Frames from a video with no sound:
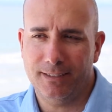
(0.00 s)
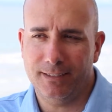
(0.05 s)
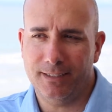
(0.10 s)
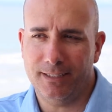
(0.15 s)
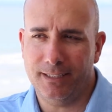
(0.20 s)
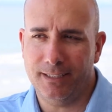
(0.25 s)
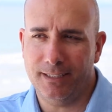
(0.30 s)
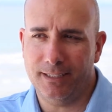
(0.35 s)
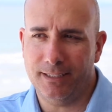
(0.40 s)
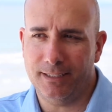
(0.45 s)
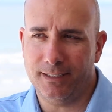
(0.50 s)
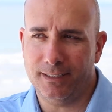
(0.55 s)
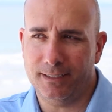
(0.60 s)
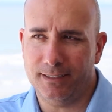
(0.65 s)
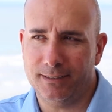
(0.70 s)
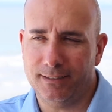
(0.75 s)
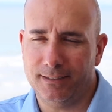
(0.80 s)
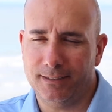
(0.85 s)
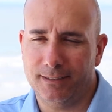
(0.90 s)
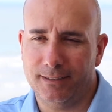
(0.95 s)

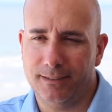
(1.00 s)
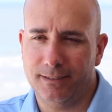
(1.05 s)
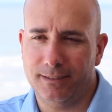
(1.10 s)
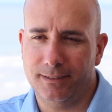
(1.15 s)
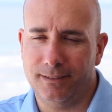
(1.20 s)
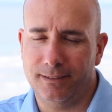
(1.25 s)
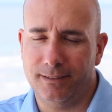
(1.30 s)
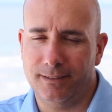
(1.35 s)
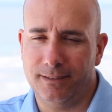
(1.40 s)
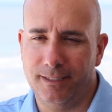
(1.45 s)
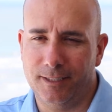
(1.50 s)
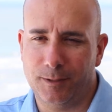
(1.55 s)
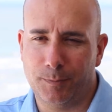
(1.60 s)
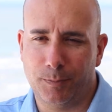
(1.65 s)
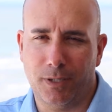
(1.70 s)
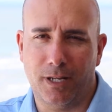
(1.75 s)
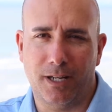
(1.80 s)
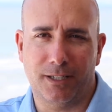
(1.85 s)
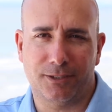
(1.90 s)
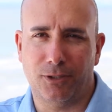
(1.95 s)
These
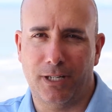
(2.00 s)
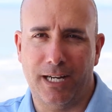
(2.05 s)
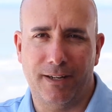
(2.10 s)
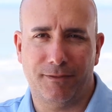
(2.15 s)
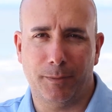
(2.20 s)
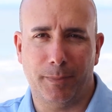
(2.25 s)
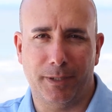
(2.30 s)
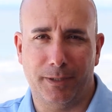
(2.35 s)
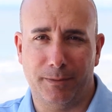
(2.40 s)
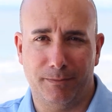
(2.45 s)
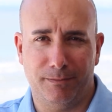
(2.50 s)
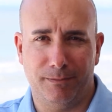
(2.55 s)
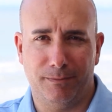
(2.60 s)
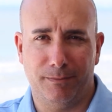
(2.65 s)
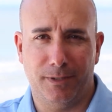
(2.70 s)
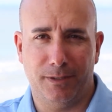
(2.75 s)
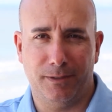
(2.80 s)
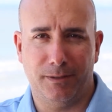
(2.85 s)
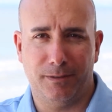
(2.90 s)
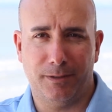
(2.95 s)
products don't have to be
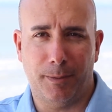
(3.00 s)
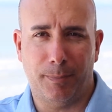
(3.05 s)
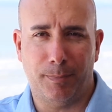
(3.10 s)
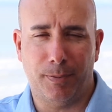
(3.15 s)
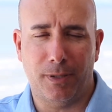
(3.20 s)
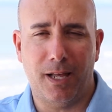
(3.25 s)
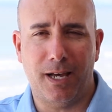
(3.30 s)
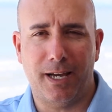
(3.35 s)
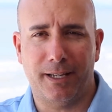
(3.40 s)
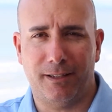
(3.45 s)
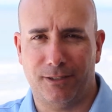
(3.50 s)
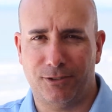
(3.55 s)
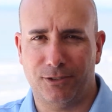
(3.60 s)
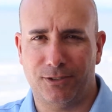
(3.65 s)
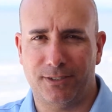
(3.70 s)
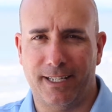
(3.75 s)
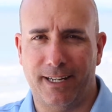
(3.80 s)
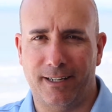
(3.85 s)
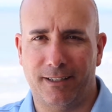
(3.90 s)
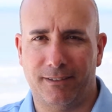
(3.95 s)
applied
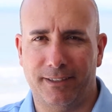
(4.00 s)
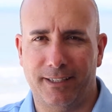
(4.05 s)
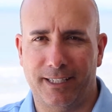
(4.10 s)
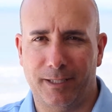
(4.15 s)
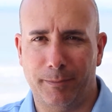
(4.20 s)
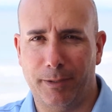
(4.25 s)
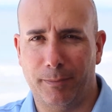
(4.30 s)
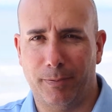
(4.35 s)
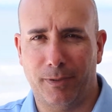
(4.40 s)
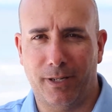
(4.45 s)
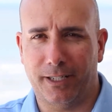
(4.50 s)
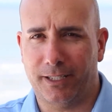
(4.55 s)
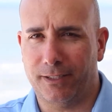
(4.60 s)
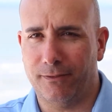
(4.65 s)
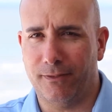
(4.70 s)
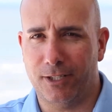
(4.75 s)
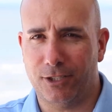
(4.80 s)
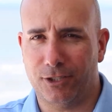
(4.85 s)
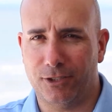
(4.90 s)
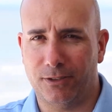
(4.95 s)
electrostatically. They can be applied
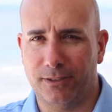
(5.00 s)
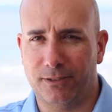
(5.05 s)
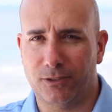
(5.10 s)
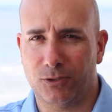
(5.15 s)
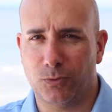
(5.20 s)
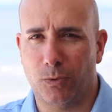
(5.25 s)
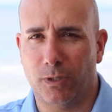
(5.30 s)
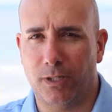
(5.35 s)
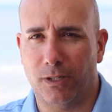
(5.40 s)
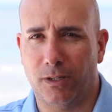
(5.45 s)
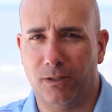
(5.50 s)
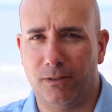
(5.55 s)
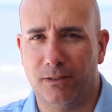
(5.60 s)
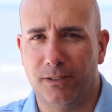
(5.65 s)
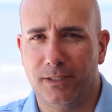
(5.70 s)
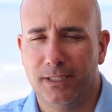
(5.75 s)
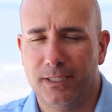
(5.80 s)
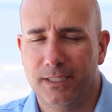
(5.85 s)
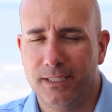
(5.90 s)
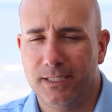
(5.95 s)
conventionally as well,
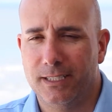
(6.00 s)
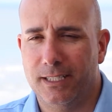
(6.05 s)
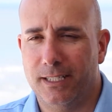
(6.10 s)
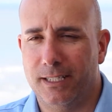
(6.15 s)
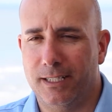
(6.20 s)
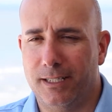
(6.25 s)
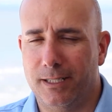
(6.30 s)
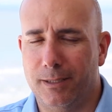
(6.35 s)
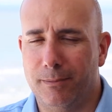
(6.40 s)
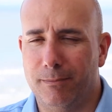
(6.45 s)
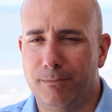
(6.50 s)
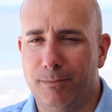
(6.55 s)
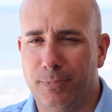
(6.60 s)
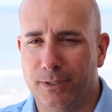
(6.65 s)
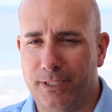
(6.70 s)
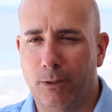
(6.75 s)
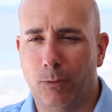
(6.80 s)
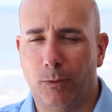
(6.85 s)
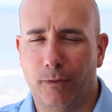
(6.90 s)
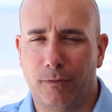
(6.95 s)

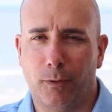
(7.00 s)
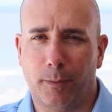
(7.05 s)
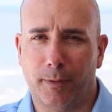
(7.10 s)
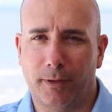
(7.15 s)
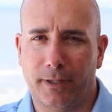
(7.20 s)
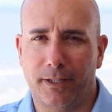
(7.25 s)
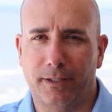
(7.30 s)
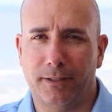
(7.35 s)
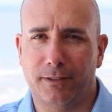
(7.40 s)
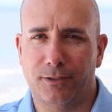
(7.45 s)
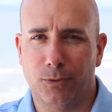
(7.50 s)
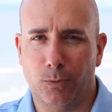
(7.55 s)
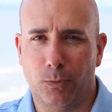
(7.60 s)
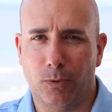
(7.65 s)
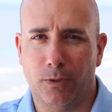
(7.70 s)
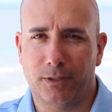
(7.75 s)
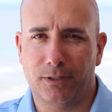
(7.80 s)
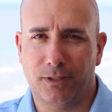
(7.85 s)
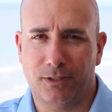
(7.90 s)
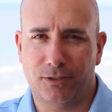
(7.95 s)
but they were formulated to
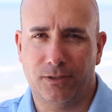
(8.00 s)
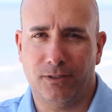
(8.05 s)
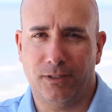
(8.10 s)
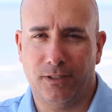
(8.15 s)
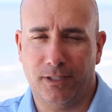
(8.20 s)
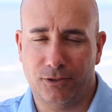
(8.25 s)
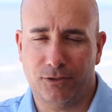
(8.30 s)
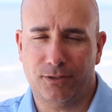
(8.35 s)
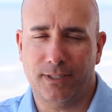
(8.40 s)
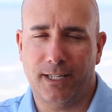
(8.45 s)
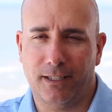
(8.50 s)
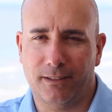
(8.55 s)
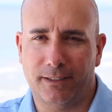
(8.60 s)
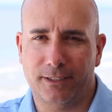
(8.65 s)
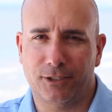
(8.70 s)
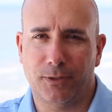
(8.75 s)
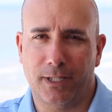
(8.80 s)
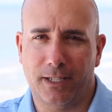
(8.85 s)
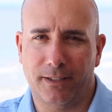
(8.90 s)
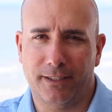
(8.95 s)
work
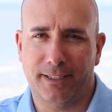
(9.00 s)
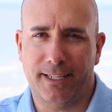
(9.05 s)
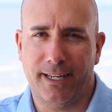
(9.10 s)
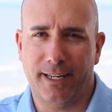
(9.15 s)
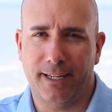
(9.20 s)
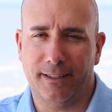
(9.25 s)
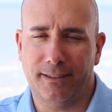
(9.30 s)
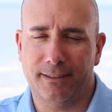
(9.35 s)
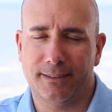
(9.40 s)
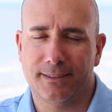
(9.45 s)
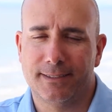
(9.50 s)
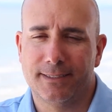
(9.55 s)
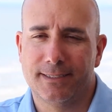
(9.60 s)
electrostatically straight out of the can.